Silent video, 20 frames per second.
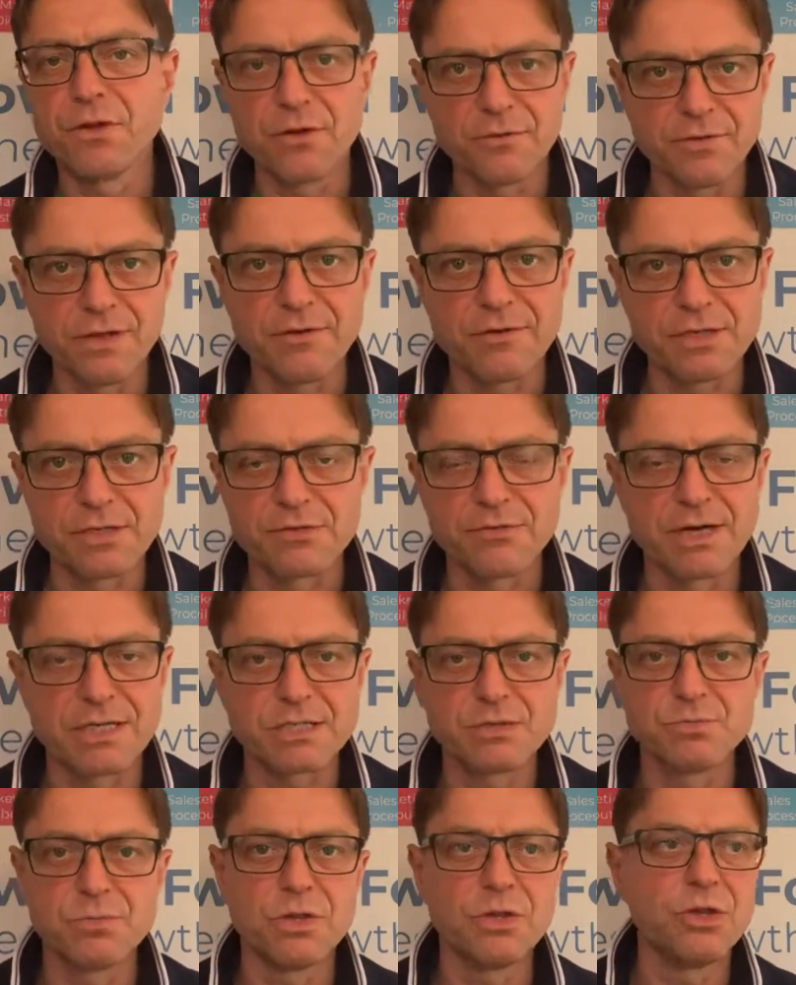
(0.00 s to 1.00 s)
their
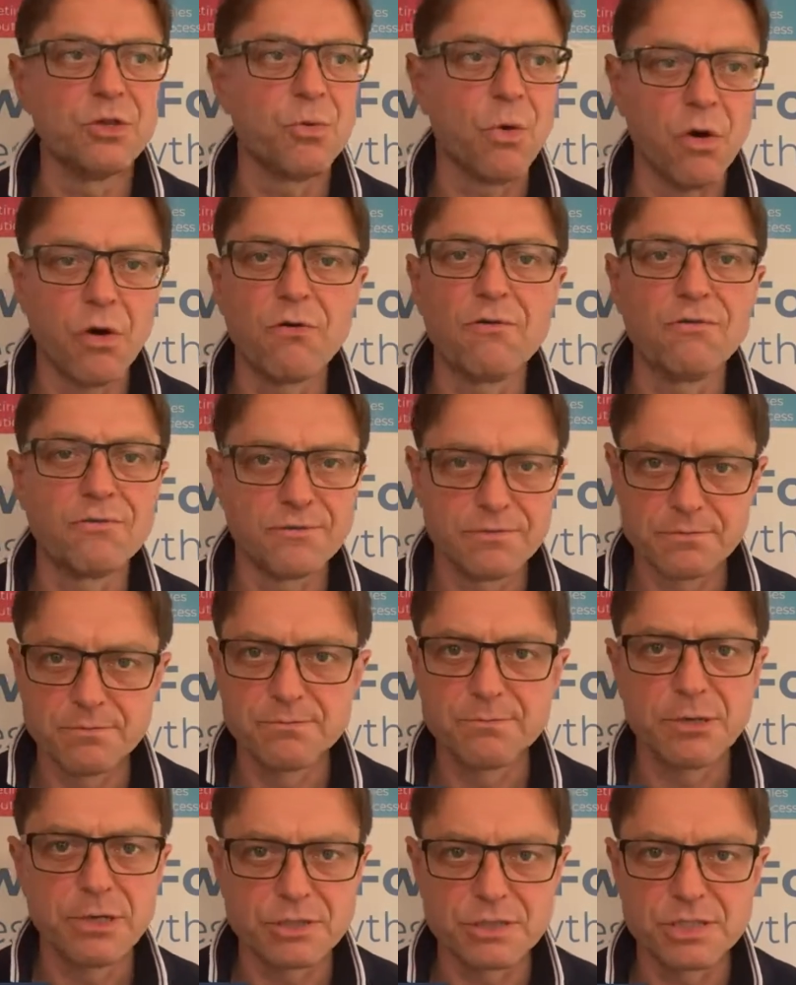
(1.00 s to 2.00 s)
interaction with you, of
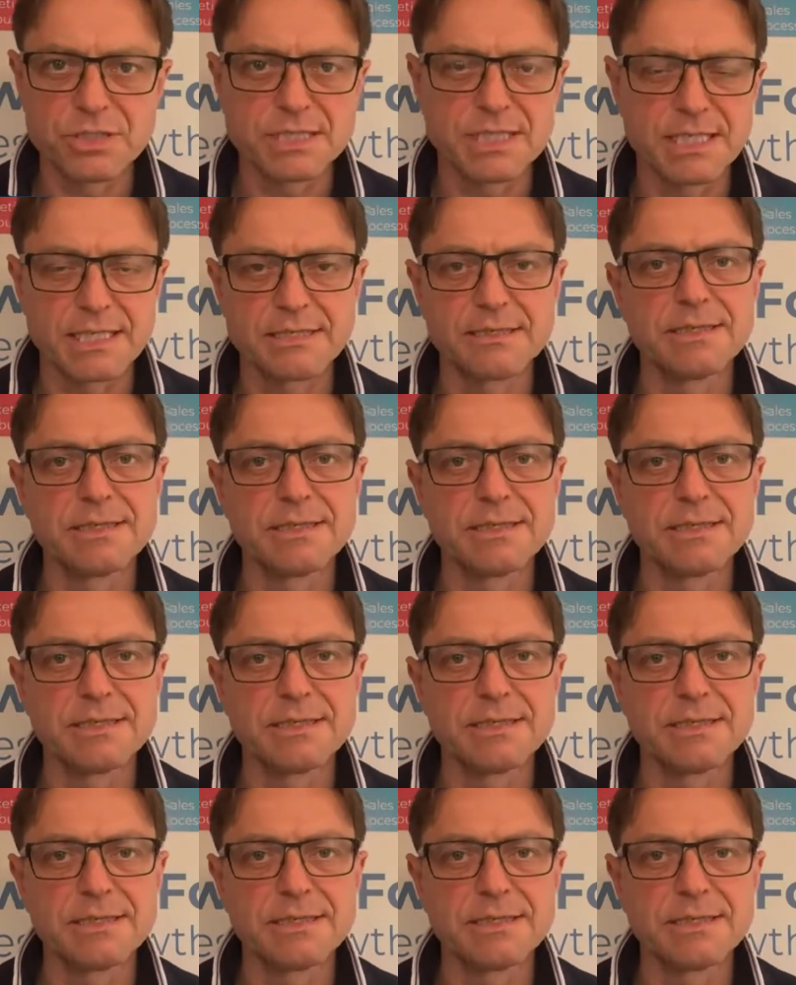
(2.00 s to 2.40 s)
purchasing